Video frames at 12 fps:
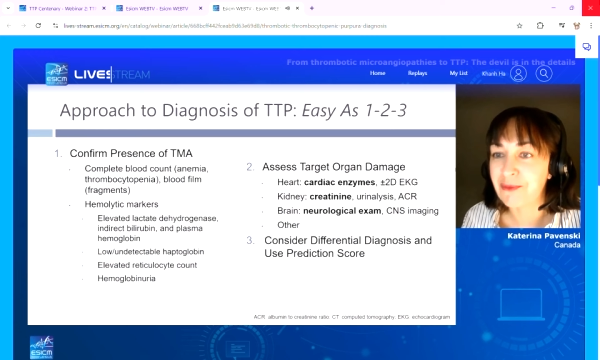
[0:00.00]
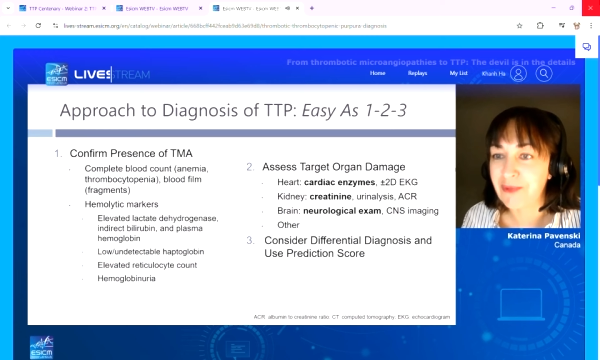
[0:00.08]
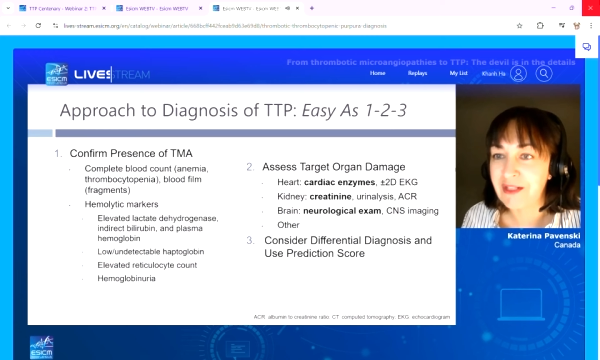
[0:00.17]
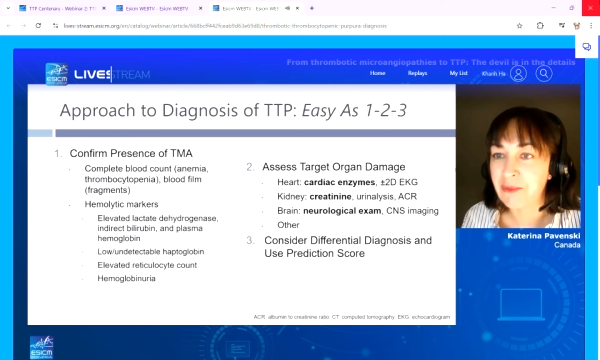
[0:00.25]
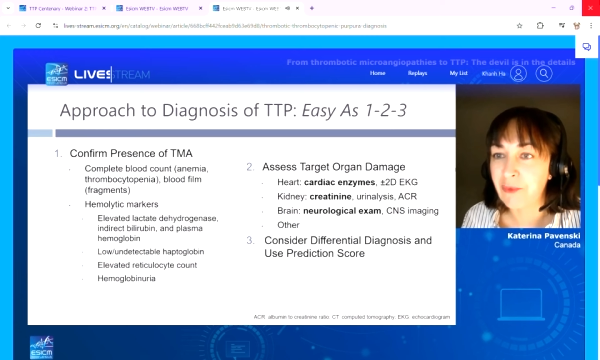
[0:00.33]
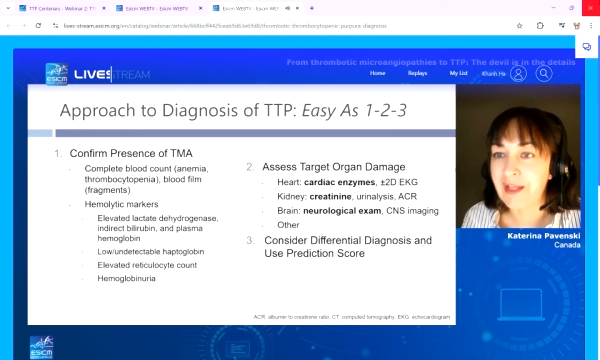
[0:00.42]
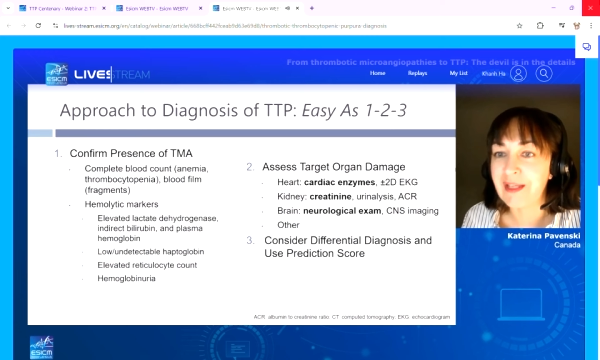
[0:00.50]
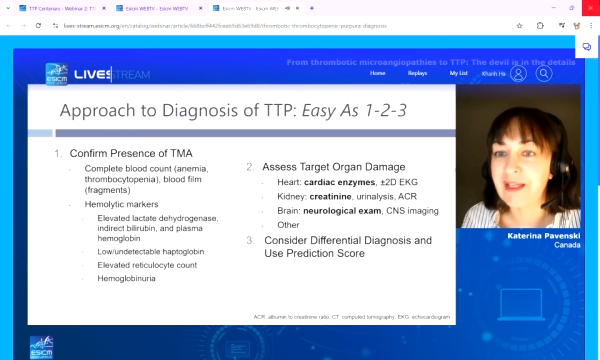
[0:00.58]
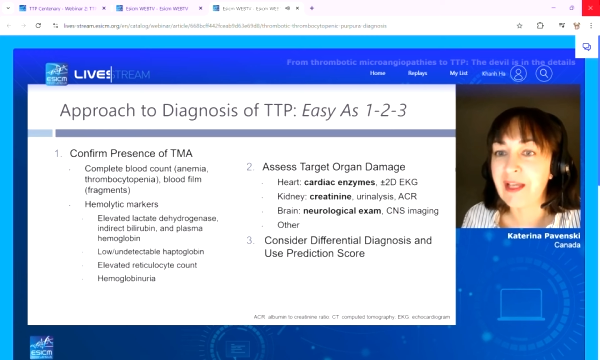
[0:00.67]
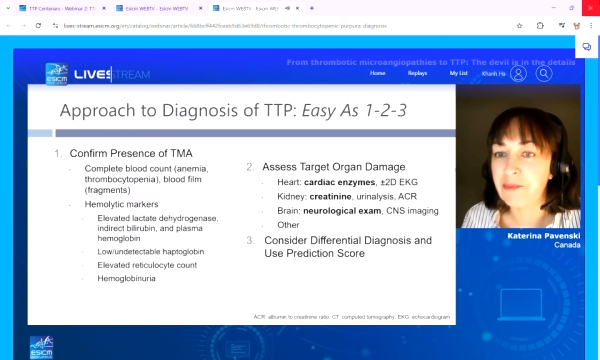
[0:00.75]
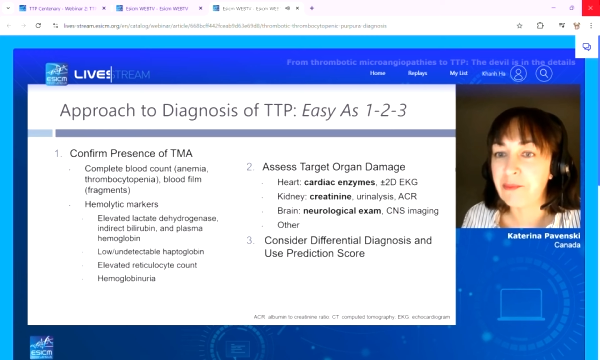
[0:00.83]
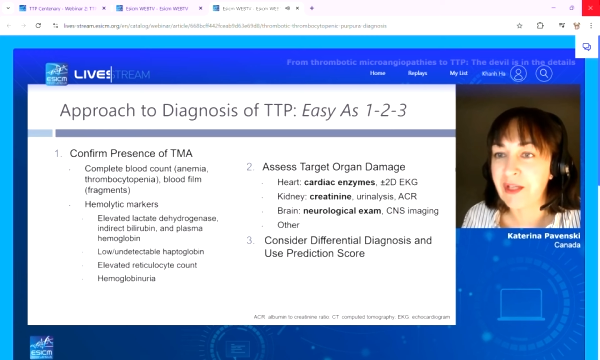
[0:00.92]
right
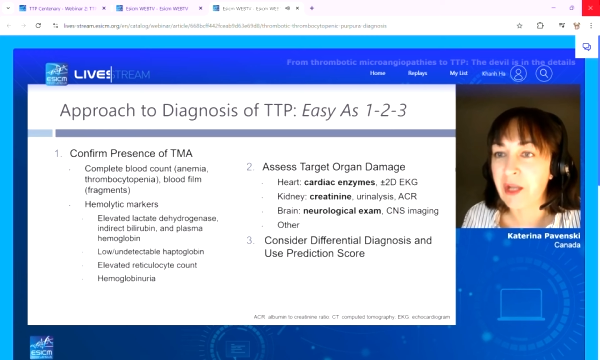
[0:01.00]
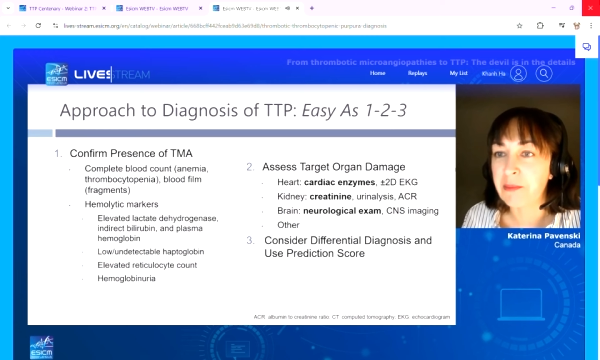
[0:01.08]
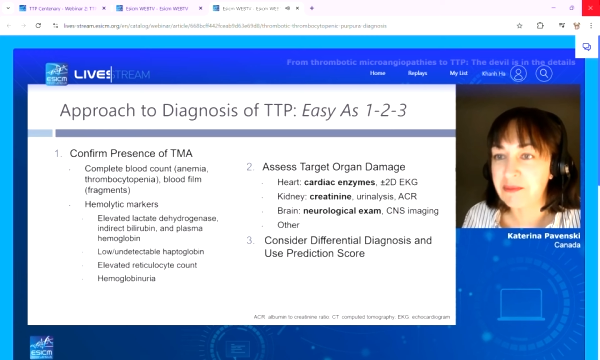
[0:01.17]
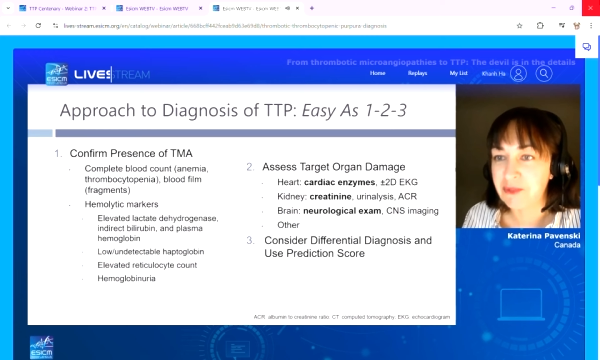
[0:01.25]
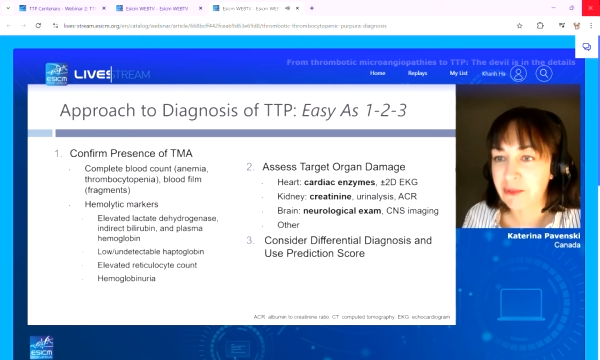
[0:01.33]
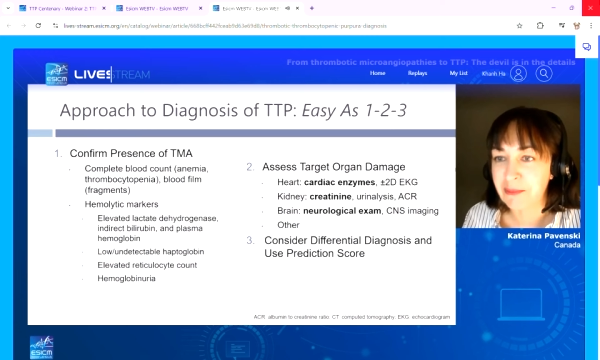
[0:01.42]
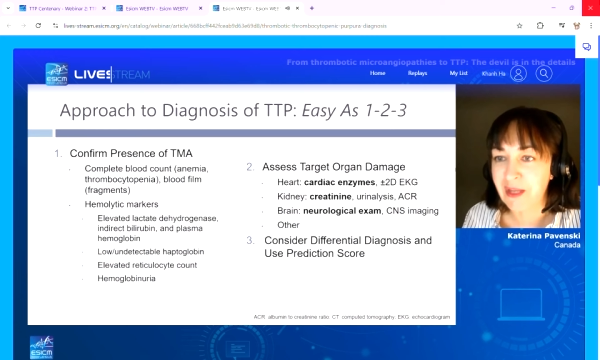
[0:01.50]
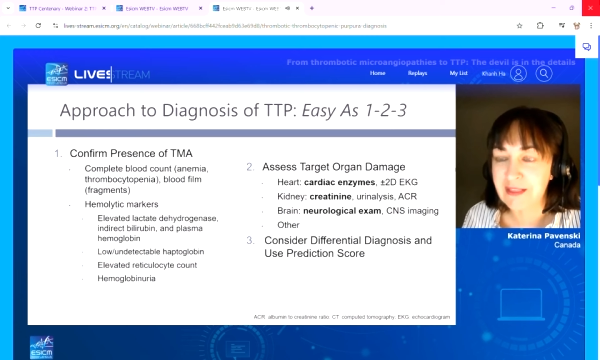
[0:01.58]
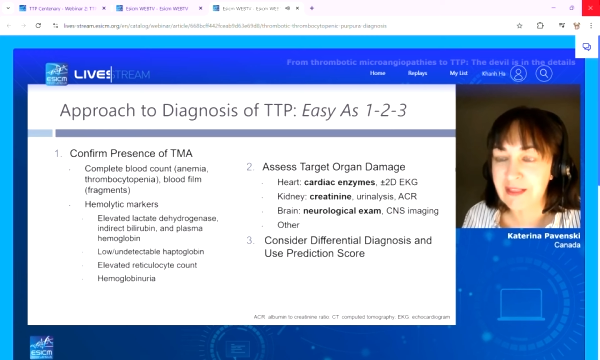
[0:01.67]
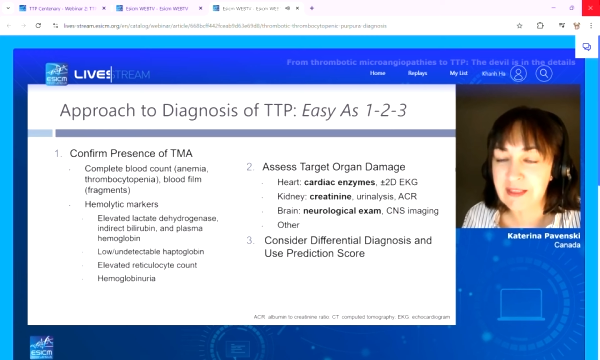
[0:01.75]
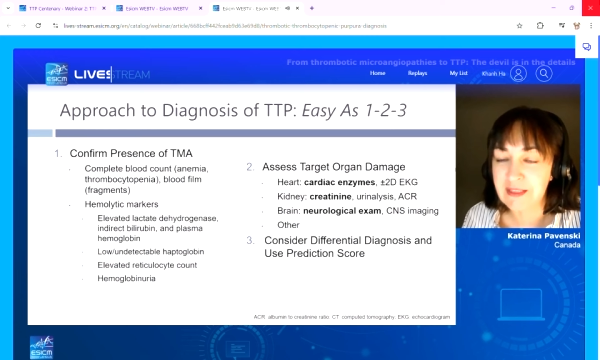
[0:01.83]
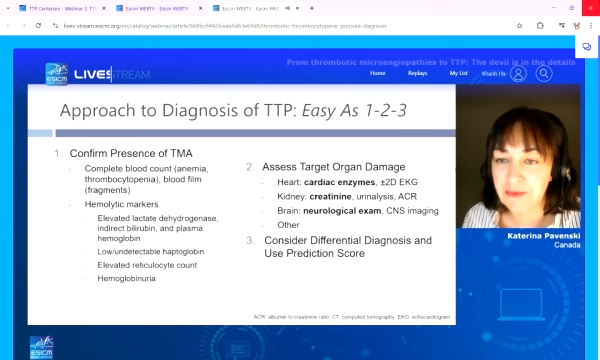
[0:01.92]
away and pick up
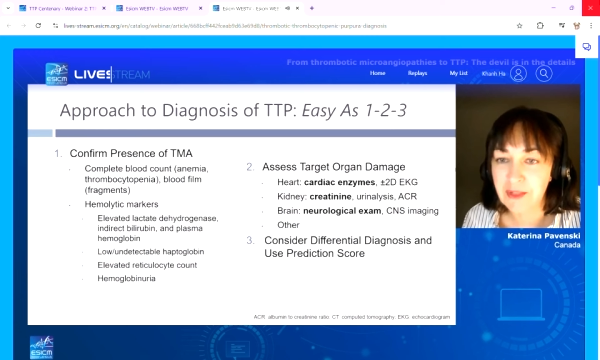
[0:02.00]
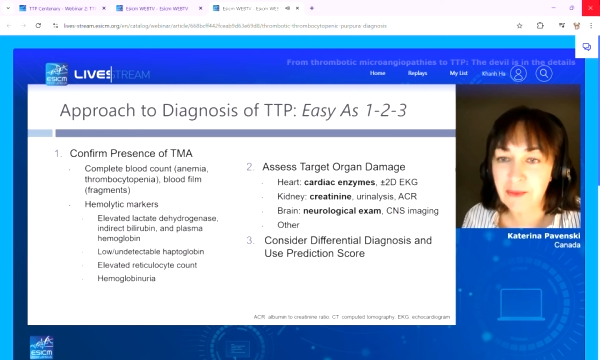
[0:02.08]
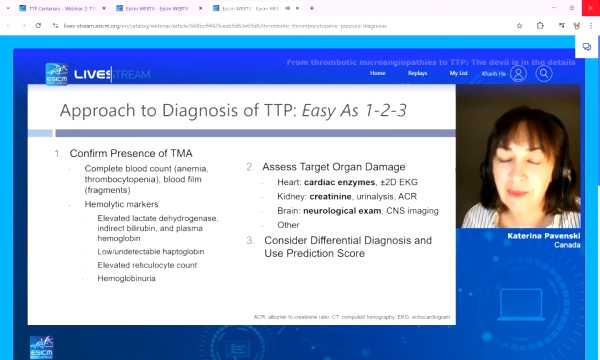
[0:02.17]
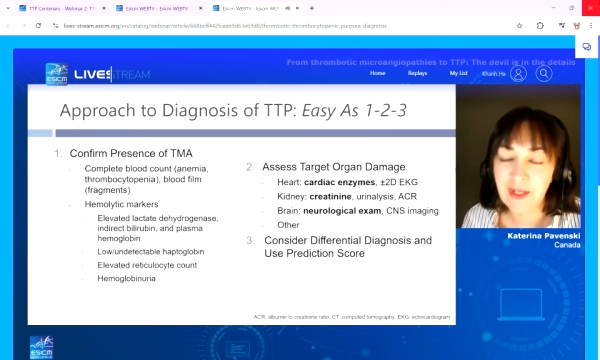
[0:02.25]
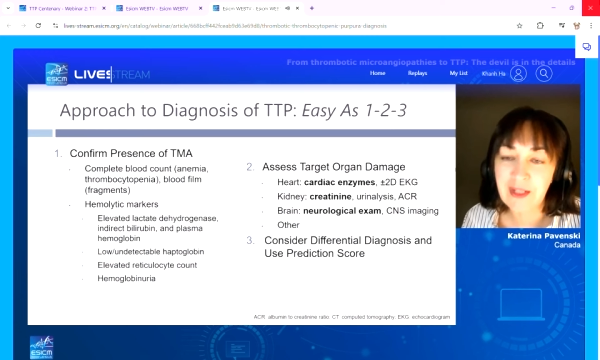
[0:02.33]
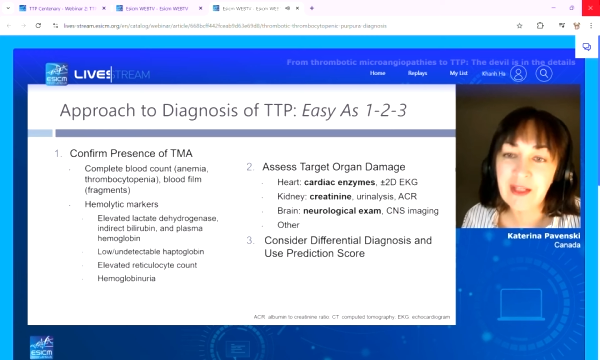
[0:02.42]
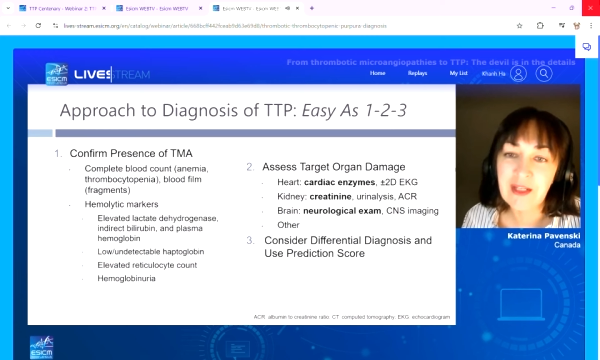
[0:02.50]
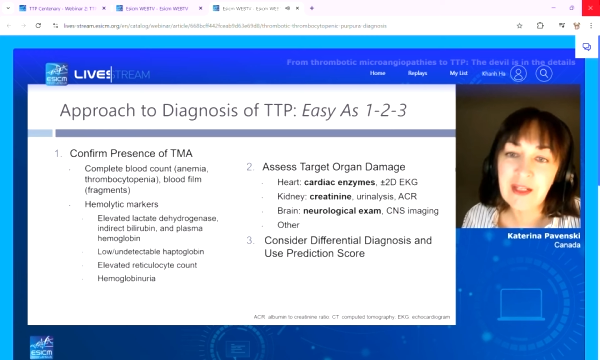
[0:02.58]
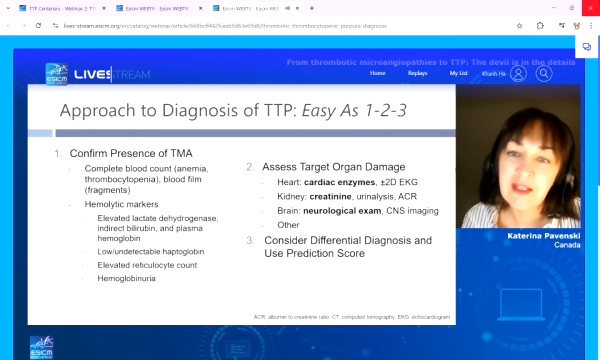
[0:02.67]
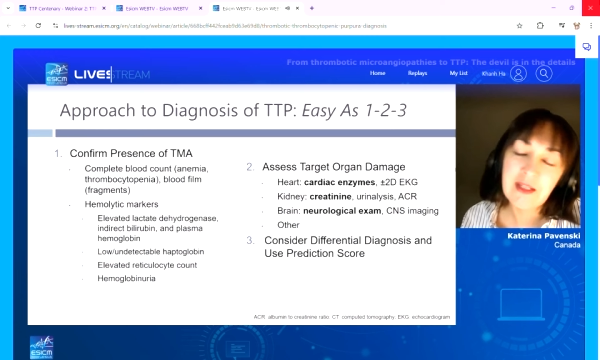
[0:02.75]
abnormalities right away.